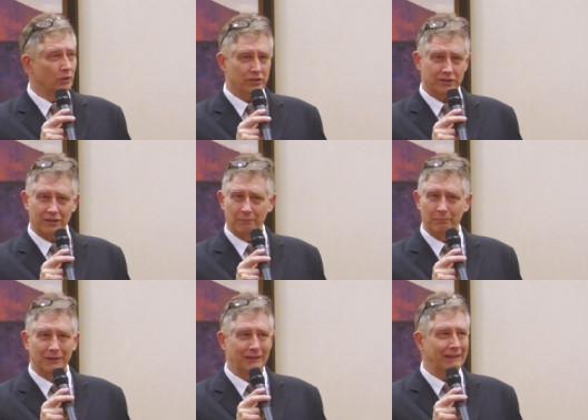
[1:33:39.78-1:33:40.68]
which is
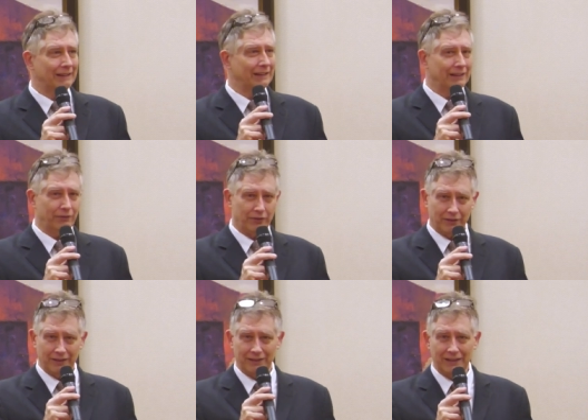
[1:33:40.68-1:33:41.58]
completely
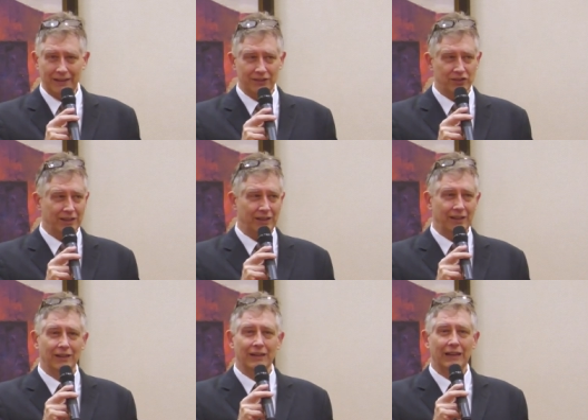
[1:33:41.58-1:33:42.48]
different than T H
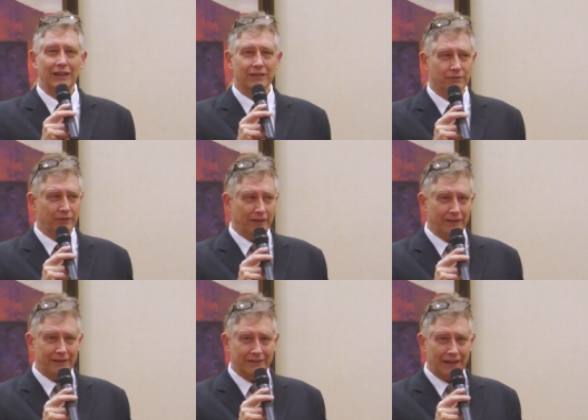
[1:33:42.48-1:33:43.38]
C, is
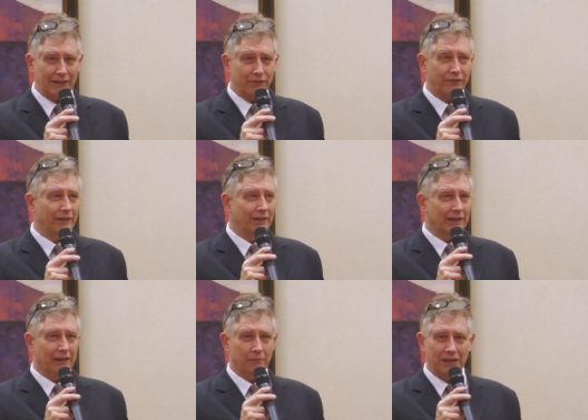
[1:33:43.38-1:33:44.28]
very safe,
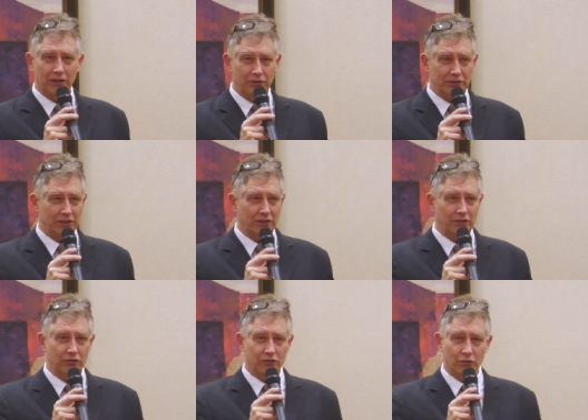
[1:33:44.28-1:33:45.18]
can be used in
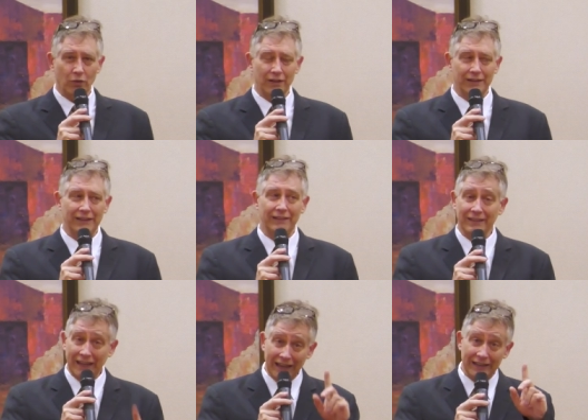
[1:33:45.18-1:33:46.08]
huge
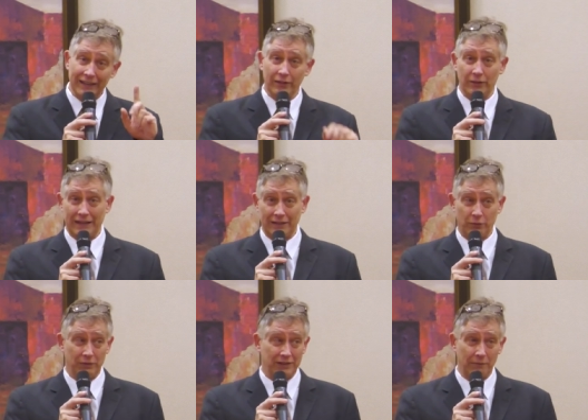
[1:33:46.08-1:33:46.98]
quantities, can
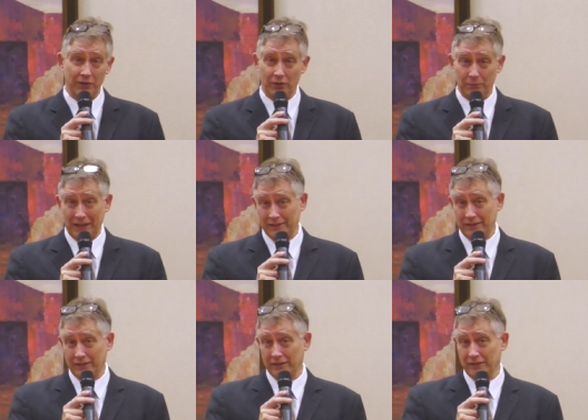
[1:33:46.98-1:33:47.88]
interact with some of your
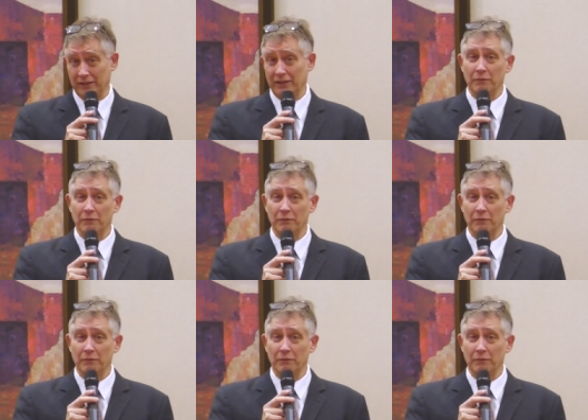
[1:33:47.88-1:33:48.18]
medicines.